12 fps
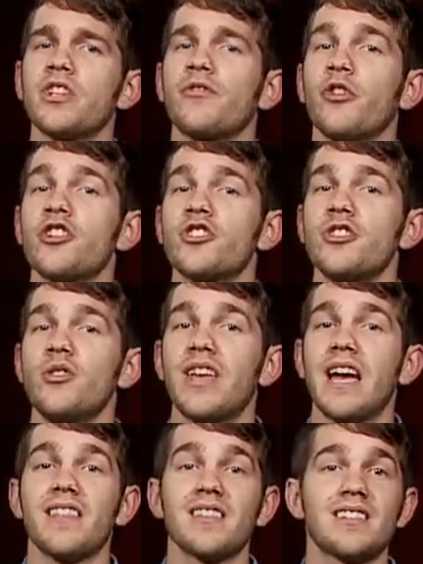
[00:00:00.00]
which version you
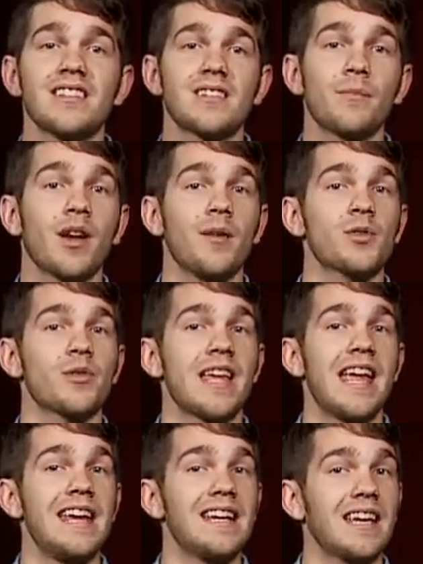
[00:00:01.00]
get, the system comes
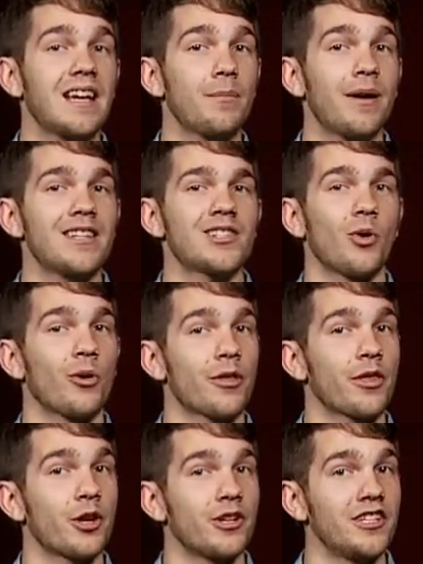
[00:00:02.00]
with 8 GB or
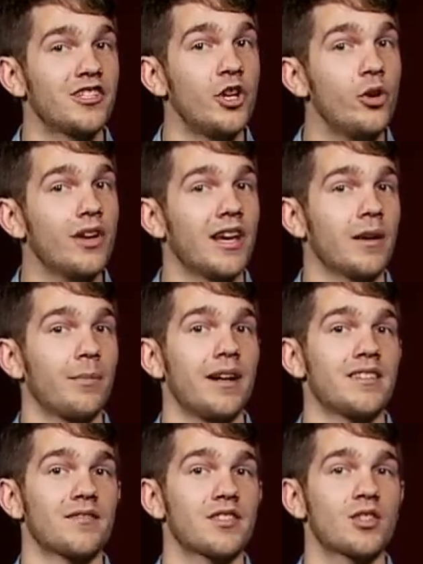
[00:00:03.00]
32
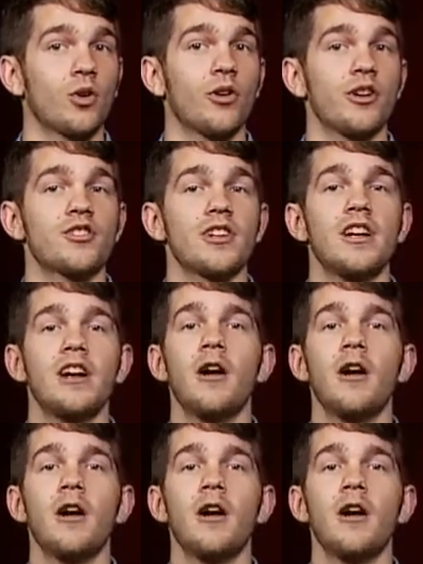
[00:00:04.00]
GB of storage,